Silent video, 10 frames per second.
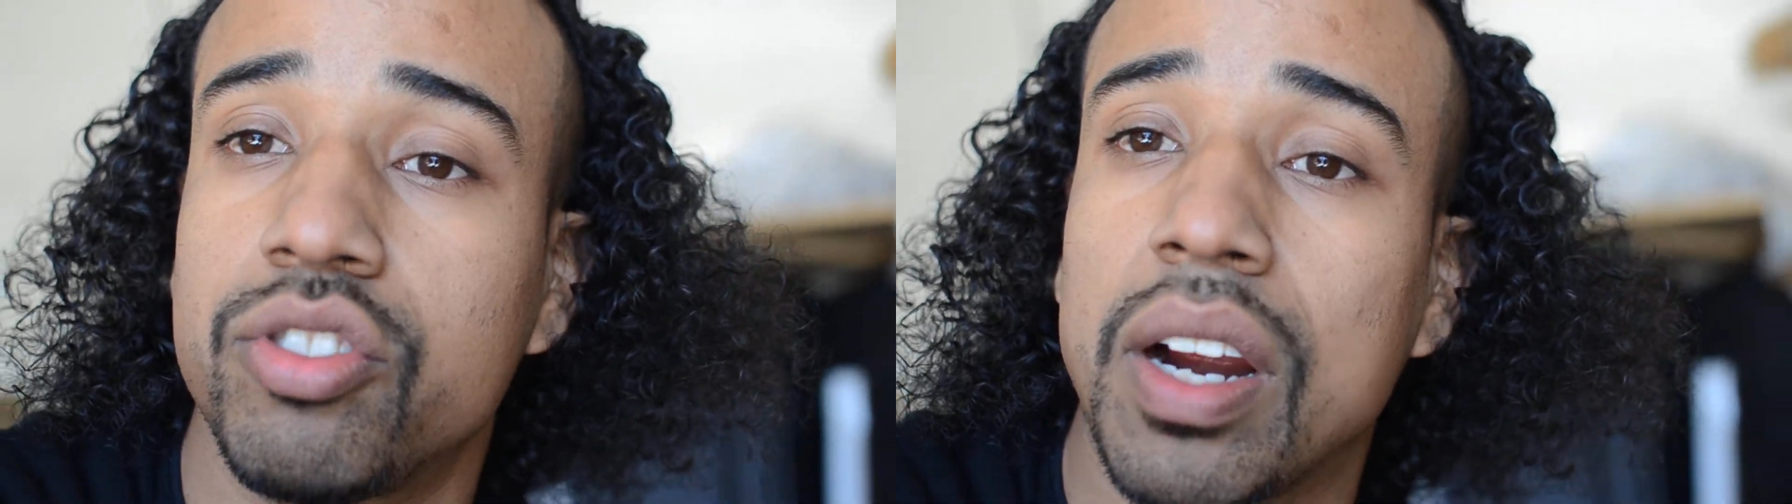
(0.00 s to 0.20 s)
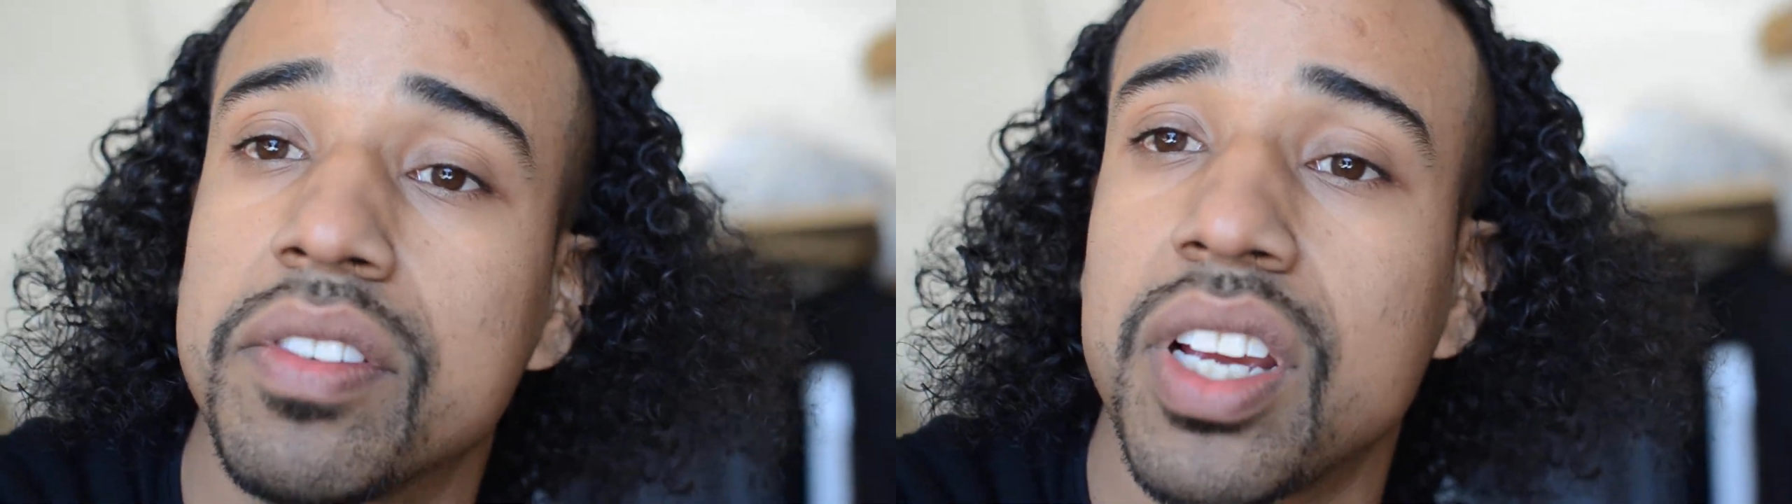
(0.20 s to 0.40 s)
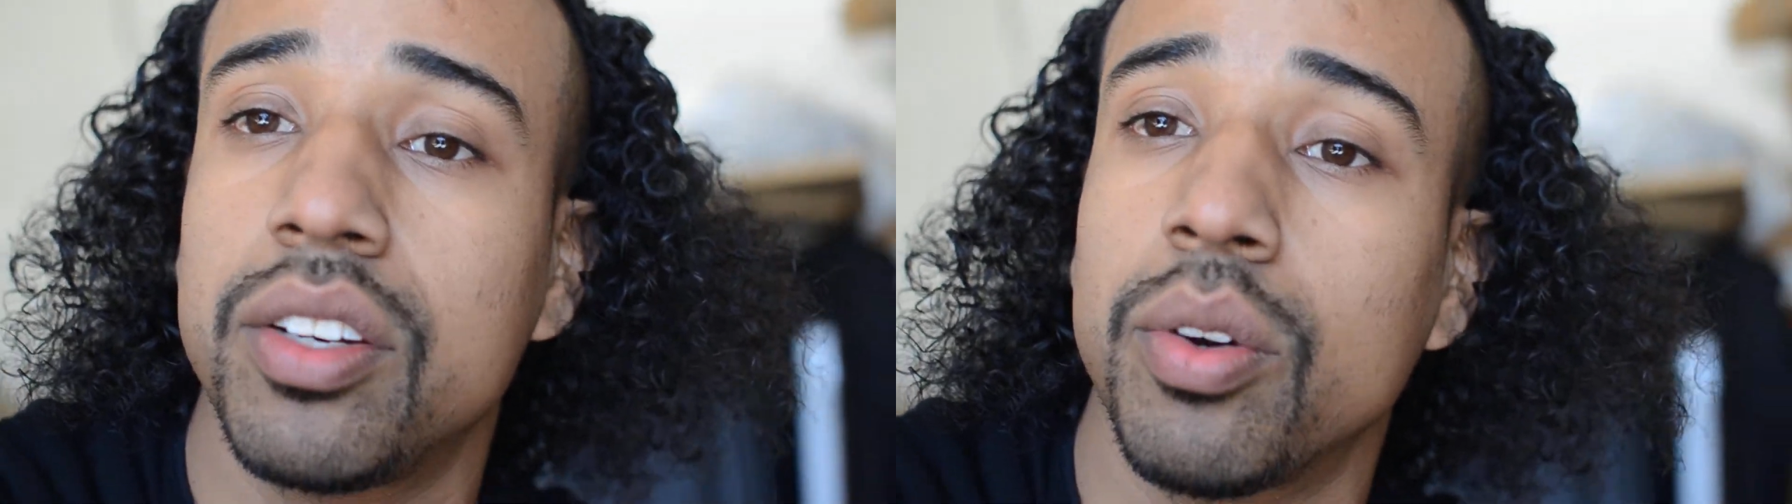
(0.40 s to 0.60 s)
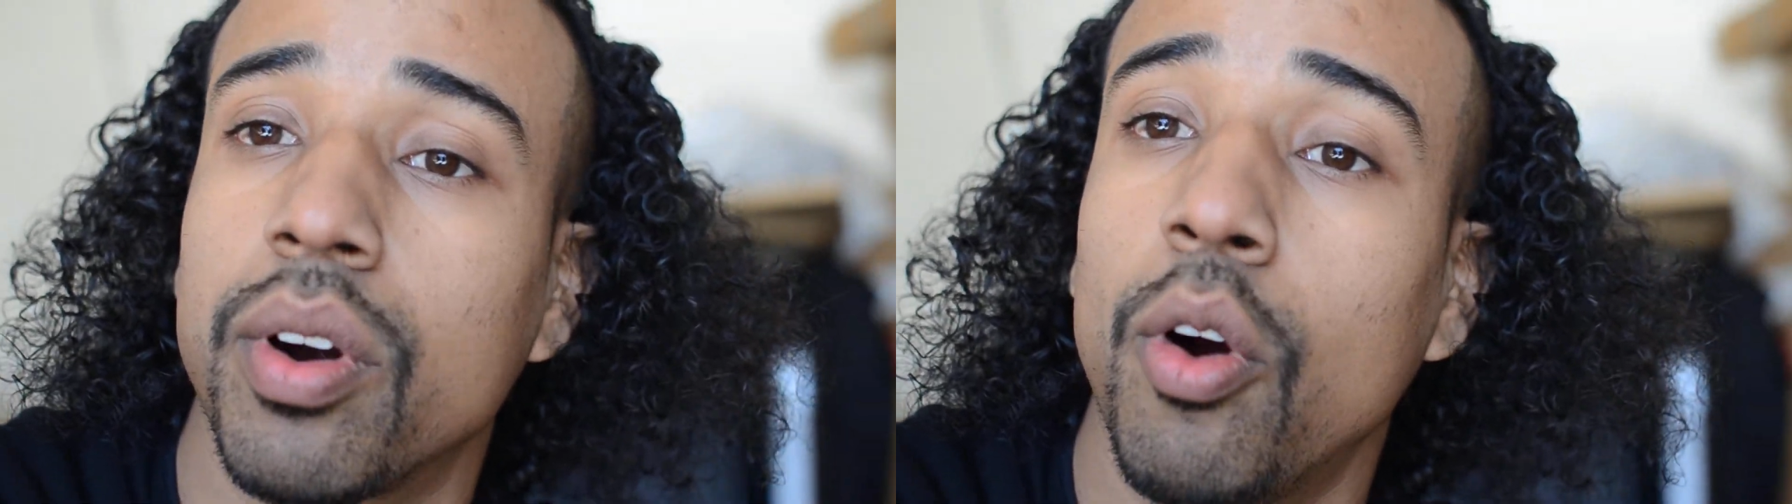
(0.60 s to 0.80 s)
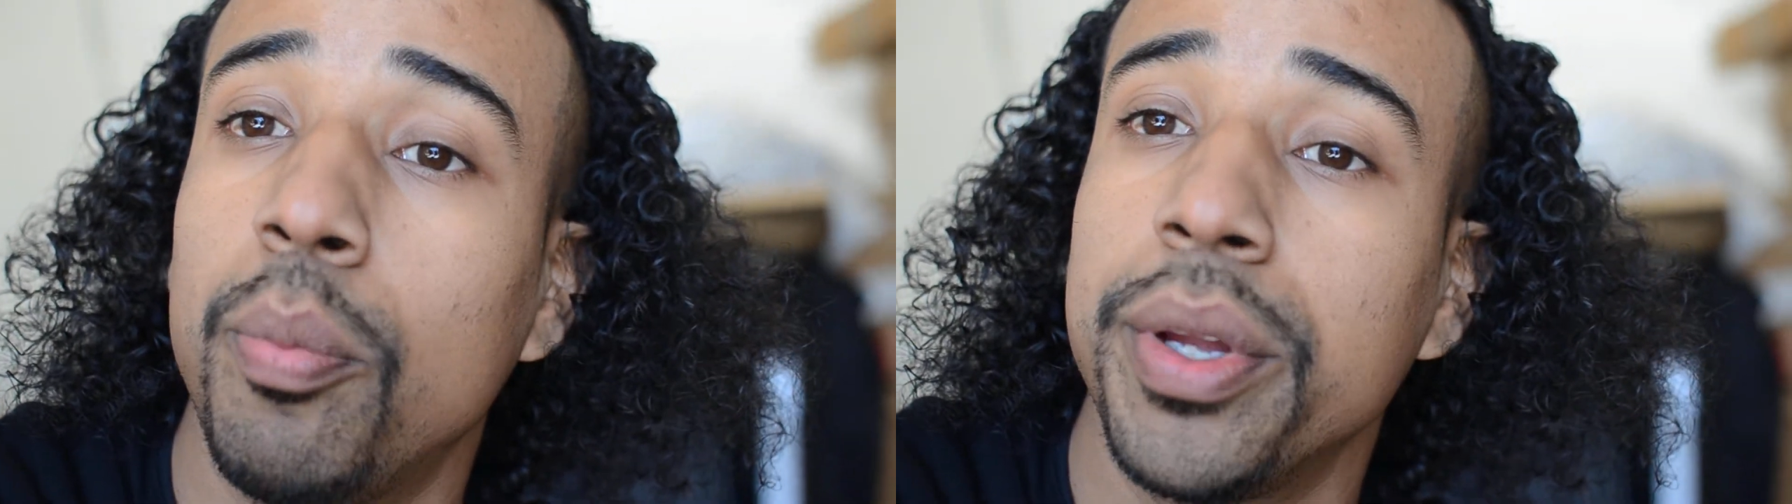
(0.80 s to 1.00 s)
driver's side
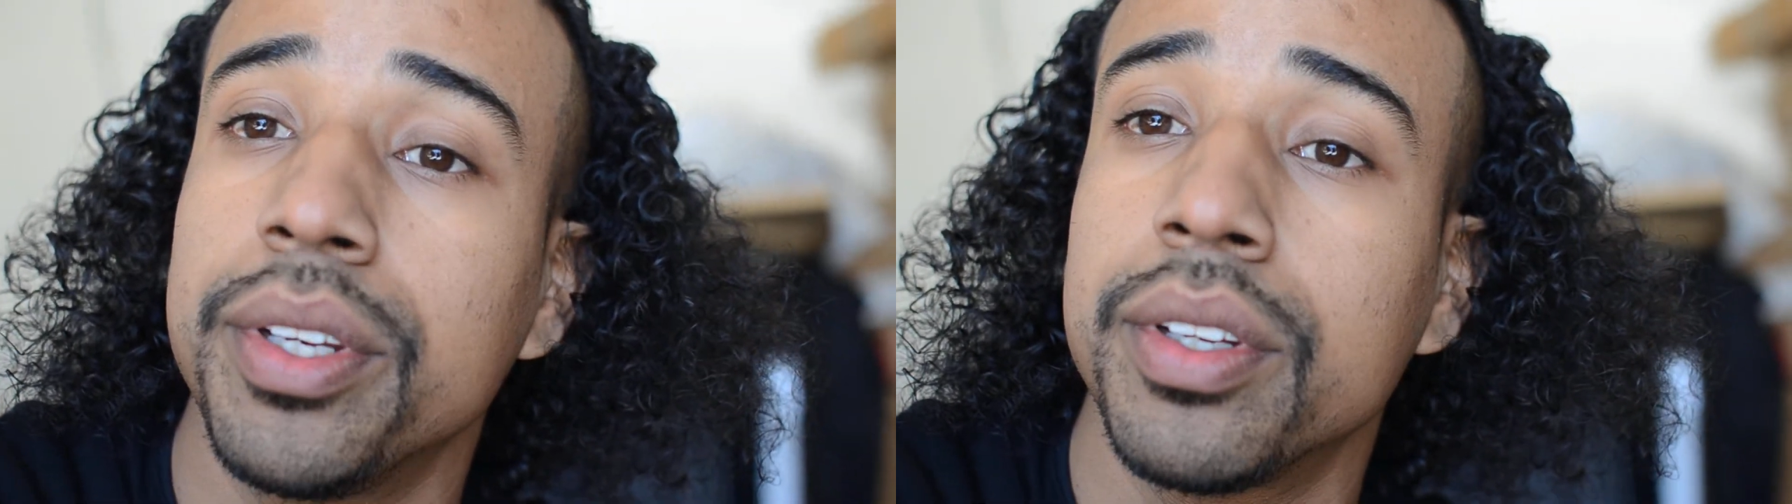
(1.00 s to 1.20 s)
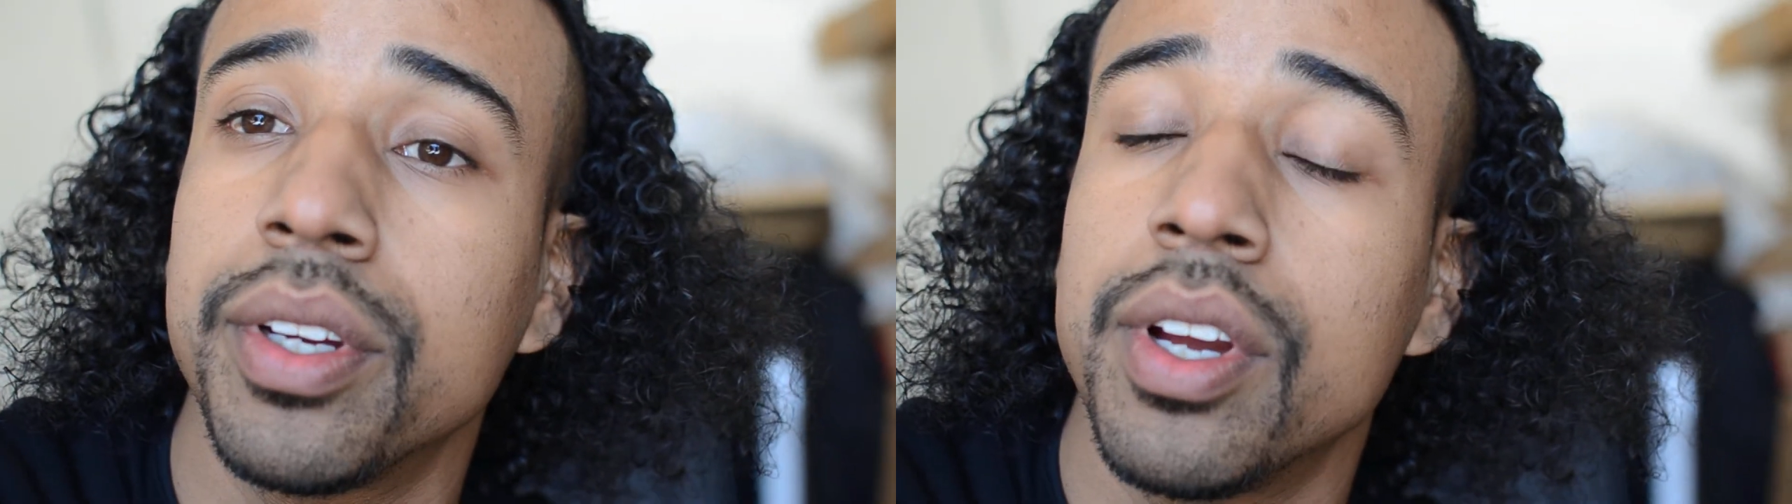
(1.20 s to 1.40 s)
door open.